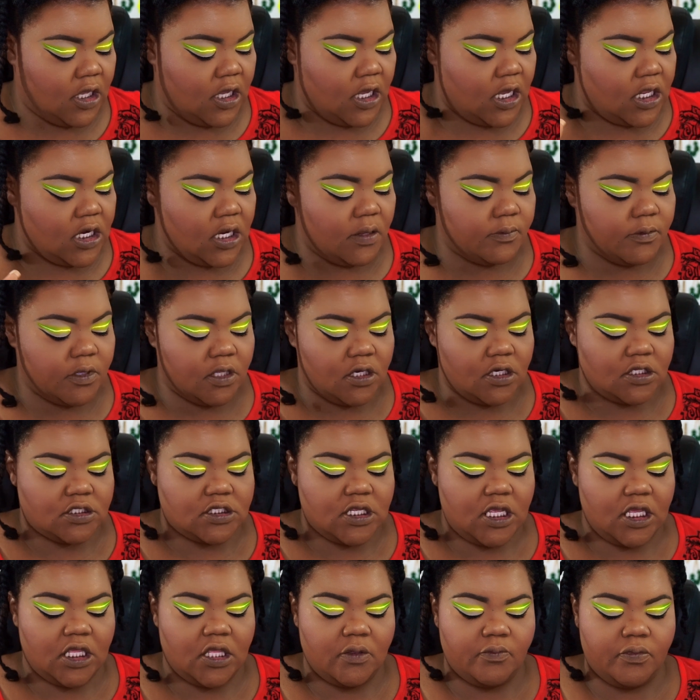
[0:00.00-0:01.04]
And I'm going to
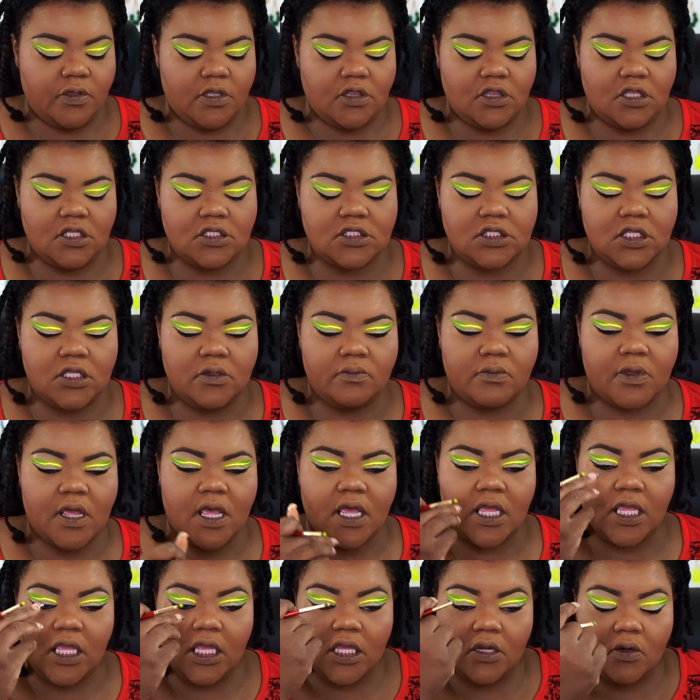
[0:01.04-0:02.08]
take and put this in
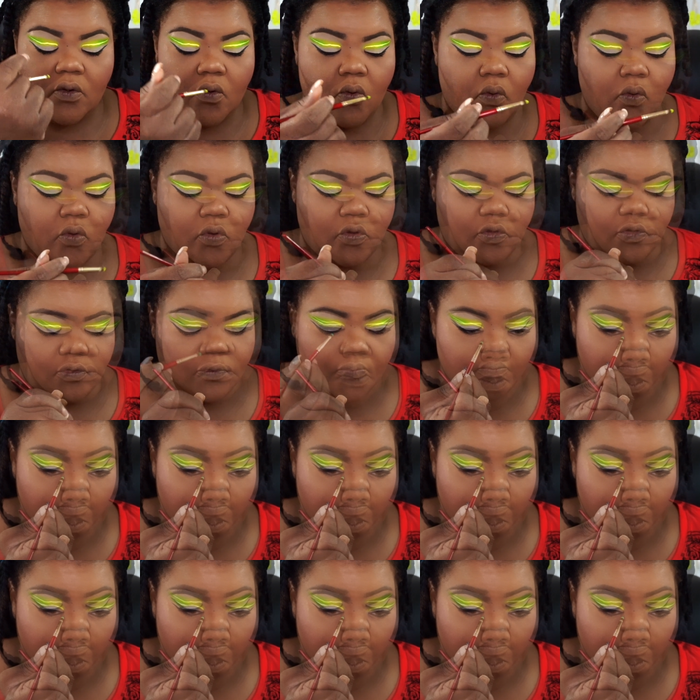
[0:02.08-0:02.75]
my inner corner.